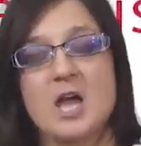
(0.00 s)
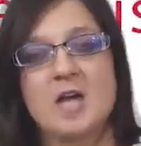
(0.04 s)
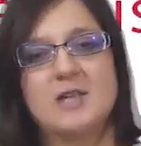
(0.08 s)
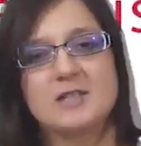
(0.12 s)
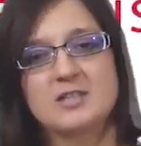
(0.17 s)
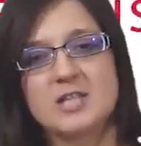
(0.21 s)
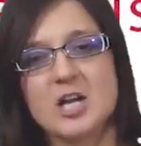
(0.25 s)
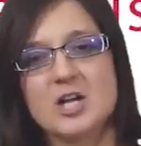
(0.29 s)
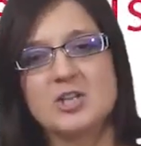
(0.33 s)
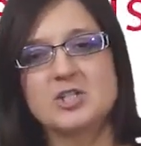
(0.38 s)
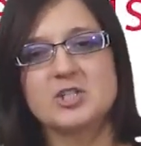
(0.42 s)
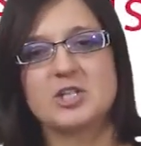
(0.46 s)

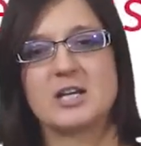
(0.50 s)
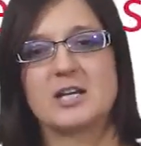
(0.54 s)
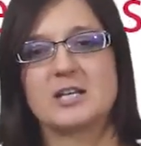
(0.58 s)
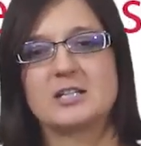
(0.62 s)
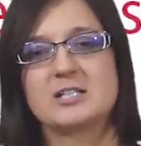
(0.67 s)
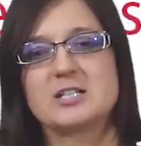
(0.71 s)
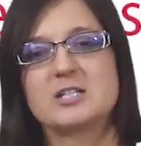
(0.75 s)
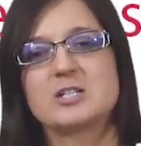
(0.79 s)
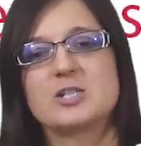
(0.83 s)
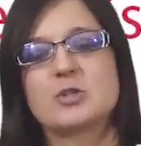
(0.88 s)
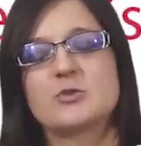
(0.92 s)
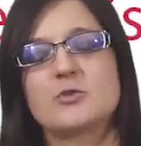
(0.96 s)

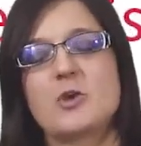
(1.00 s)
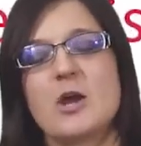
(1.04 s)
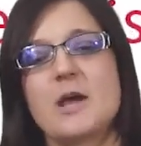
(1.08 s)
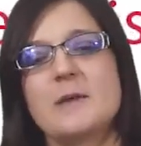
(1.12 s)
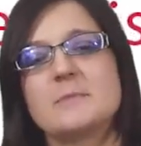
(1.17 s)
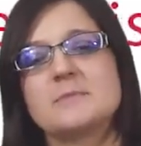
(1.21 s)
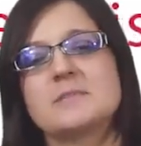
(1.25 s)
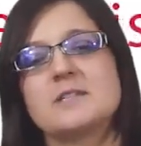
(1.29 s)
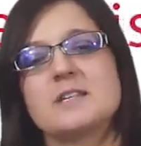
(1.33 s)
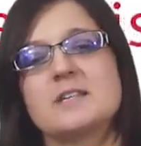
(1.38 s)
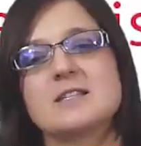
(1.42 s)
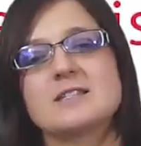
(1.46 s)
Touching
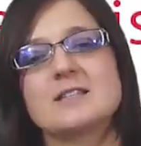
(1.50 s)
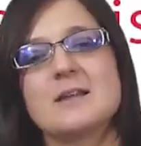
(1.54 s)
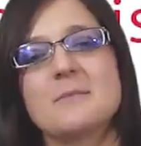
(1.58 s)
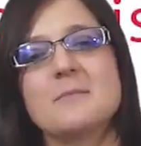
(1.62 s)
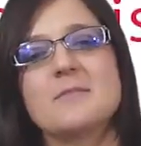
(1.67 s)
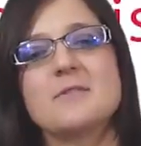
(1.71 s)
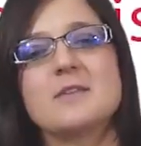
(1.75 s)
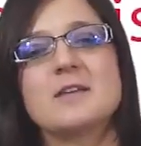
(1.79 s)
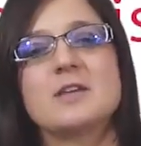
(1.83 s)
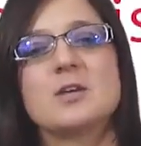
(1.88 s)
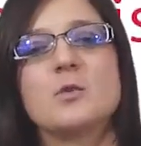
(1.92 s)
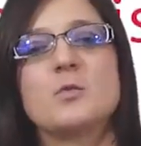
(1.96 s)
describes
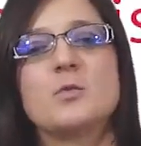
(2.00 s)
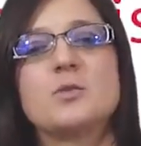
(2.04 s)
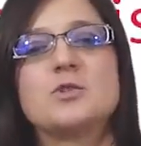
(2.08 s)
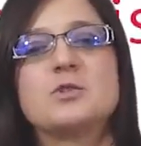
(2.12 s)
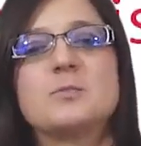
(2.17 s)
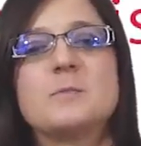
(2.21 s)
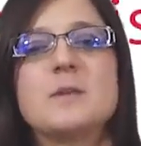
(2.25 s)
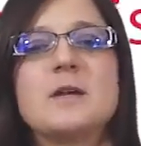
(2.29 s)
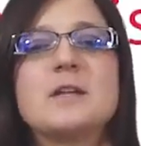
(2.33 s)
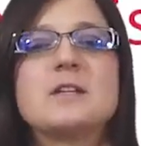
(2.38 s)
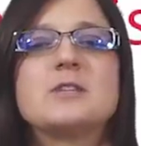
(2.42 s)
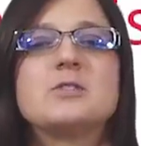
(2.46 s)
something
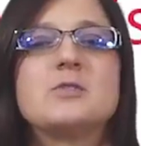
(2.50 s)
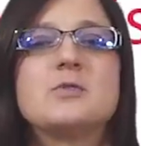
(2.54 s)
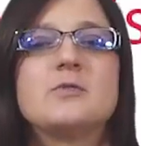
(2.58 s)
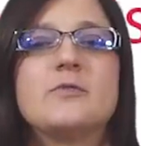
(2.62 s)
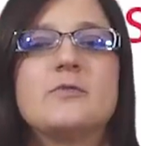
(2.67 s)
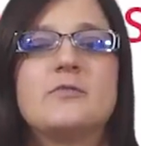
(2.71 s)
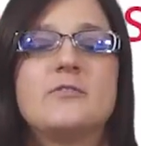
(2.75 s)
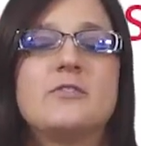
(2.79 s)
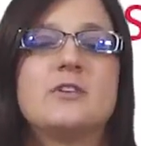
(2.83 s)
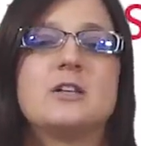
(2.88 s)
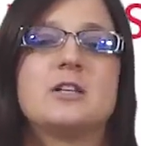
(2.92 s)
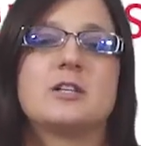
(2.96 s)
which makes you
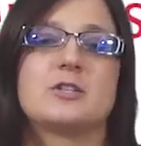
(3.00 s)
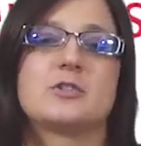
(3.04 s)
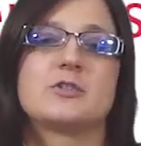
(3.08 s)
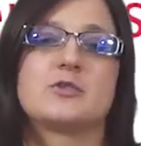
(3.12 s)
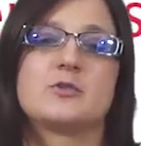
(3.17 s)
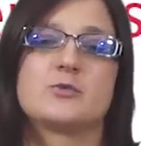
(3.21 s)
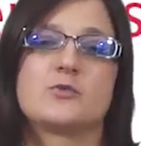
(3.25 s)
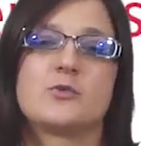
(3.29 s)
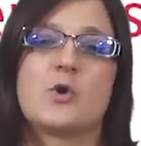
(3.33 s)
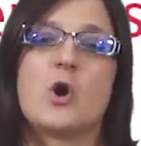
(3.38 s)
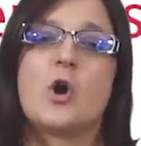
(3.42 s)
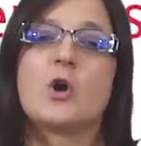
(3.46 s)
feel
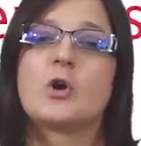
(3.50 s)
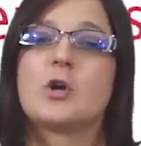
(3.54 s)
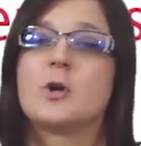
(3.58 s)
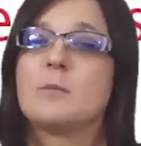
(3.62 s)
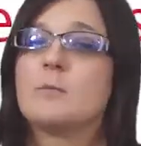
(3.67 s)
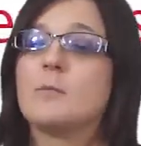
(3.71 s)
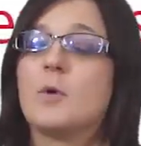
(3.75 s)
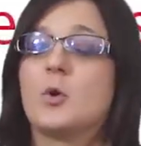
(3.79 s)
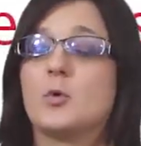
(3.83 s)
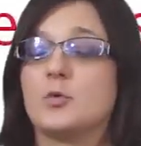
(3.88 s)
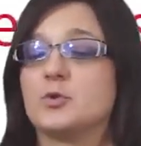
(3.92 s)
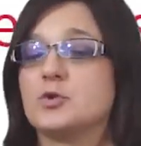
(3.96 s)
strong
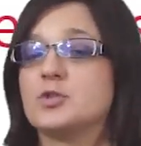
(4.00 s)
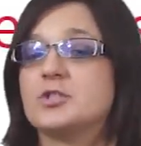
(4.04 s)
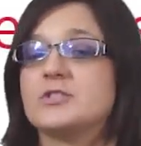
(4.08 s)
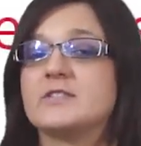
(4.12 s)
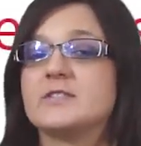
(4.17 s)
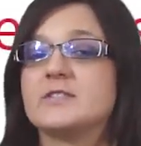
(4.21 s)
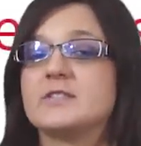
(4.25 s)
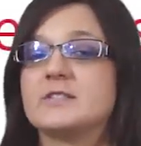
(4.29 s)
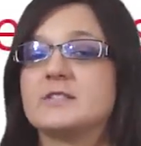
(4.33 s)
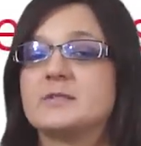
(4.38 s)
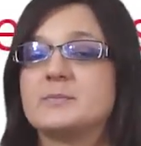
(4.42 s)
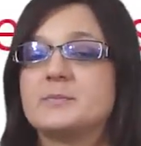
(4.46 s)

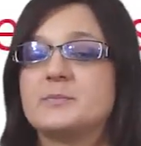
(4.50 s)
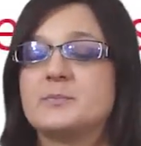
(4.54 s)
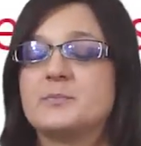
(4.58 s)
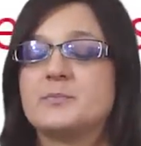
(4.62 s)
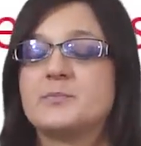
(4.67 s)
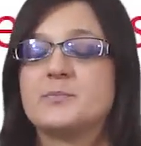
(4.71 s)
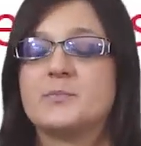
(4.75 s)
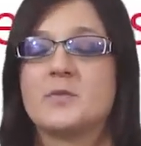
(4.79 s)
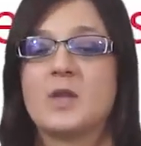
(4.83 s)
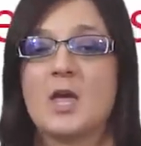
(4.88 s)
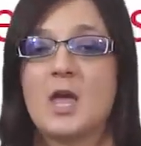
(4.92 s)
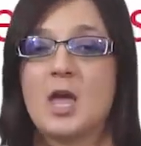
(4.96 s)
emotions.
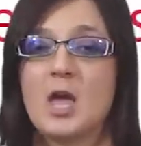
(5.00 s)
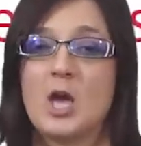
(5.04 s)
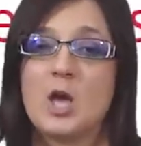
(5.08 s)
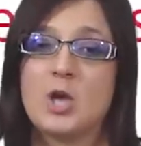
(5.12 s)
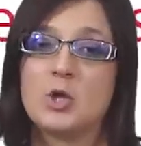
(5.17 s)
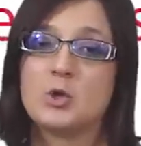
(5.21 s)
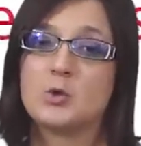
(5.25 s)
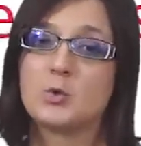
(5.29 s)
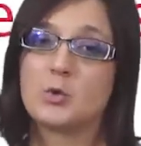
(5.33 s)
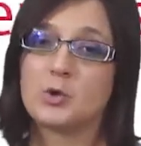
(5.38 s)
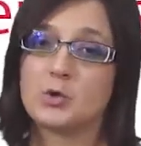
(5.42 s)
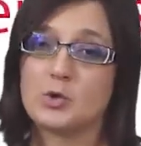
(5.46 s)

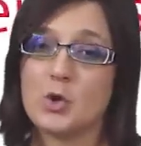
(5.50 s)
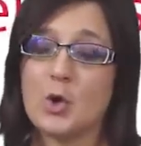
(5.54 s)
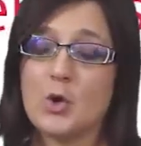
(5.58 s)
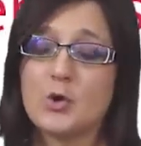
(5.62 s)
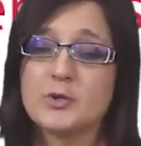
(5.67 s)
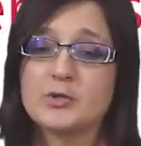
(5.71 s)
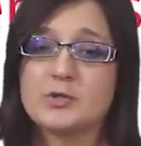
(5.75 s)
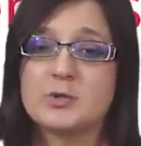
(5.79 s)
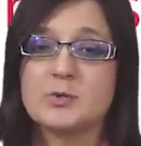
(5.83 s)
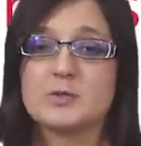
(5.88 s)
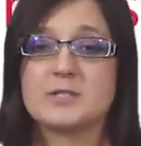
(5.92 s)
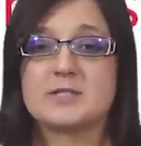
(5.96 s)
You can
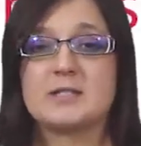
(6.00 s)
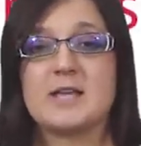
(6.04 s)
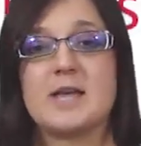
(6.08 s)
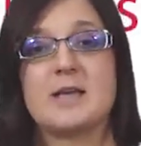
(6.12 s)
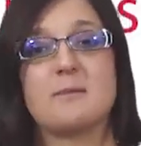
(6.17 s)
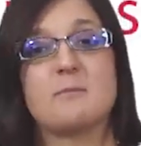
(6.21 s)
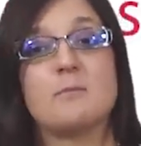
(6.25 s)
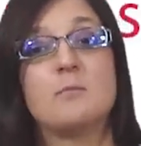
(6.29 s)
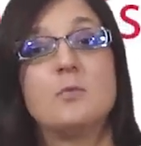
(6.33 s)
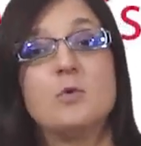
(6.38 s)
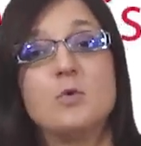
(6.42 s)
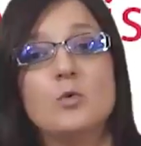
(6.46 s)
also say
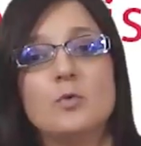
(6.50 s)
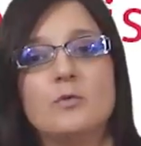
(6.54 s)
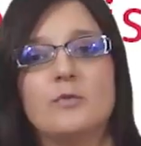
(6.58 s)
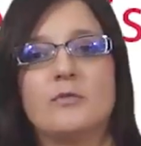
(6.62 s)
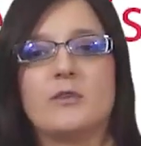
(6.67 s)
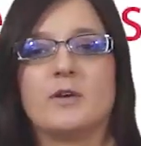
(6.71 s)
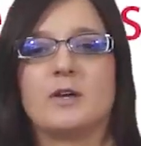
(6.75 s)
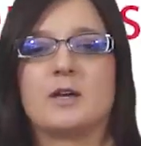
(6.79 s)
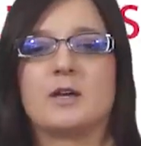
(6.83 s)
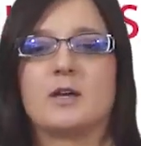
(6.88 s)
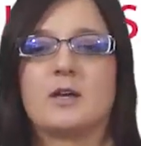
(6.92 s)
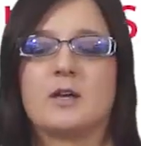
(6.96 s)

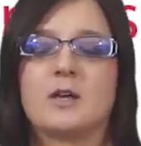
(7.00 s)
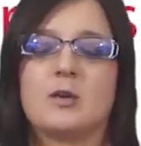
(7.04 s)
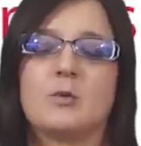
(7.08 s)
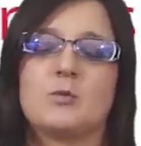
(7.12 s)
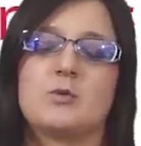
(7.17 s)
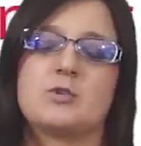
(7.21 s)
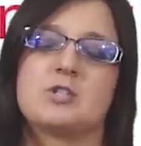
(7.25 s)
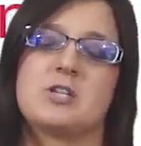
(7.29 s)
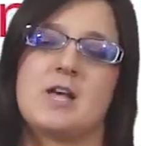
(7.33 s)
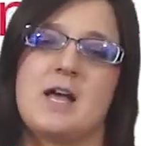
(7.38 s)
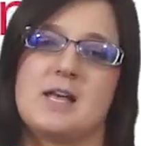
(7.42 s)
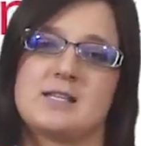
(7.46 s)
moving,
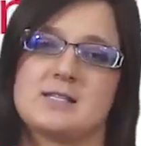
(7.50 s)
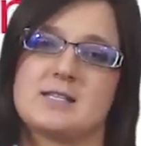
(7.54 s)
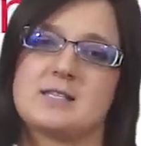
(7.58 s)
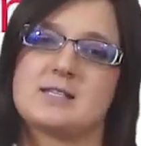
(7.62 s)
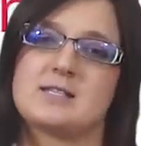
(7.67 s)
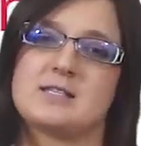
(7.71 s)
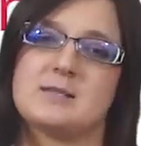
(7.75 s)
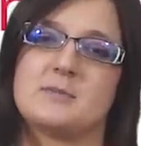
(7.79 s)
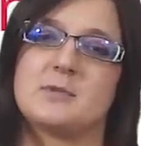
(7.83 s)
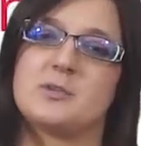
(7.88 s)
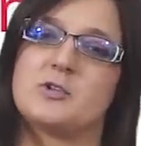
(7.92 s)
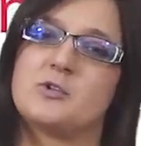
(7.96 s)
which has a
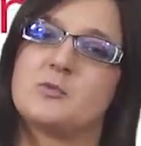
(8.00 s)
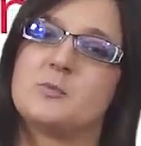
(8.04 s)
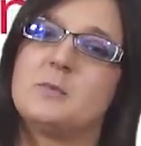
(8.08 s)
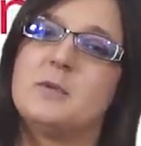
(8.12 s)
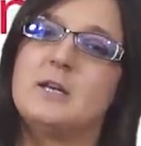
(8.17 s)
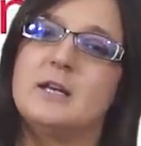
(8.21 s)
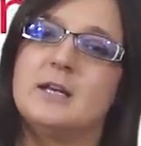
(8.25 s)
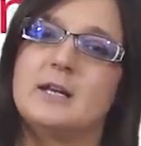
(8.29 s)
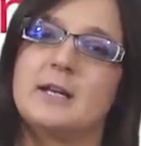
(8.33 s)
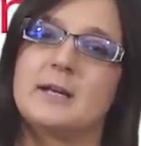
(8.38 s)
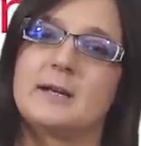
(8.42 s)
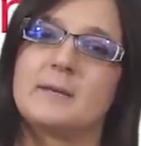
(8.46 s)
similar
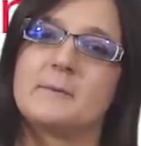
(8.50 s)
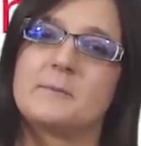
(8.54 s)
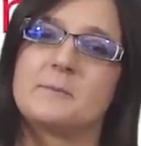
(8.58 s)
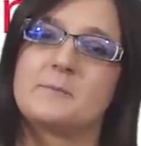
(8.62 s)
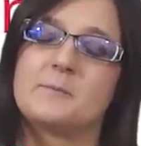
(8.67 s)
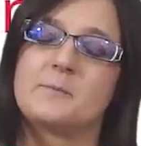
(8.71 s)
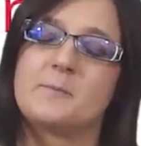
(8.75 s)
meaning.